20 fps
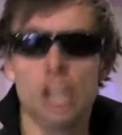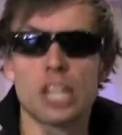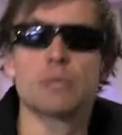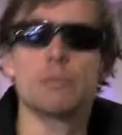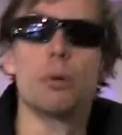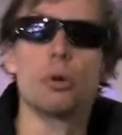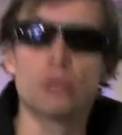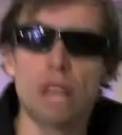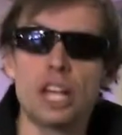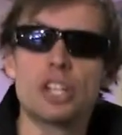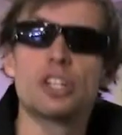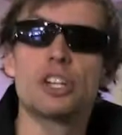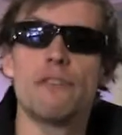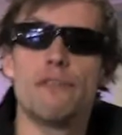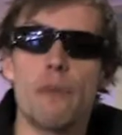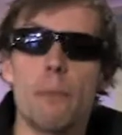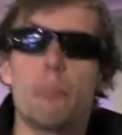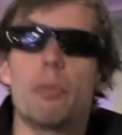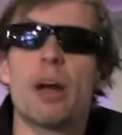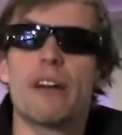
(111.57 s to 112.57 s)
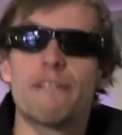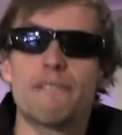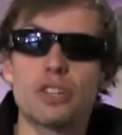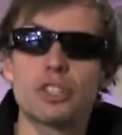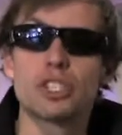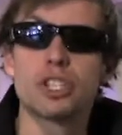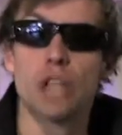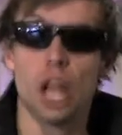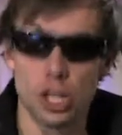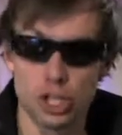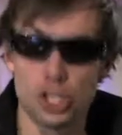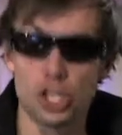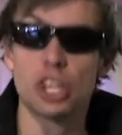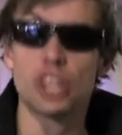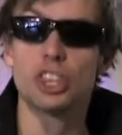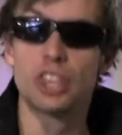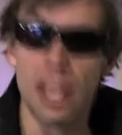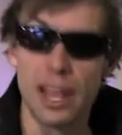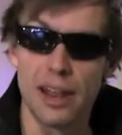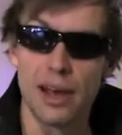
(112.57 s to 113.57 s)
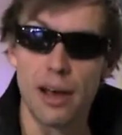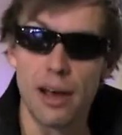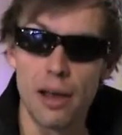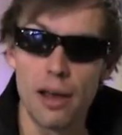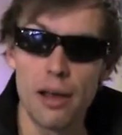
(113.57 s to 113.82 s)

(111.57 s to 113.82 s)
I smoke that shit for breakfast, lunch, and dinner.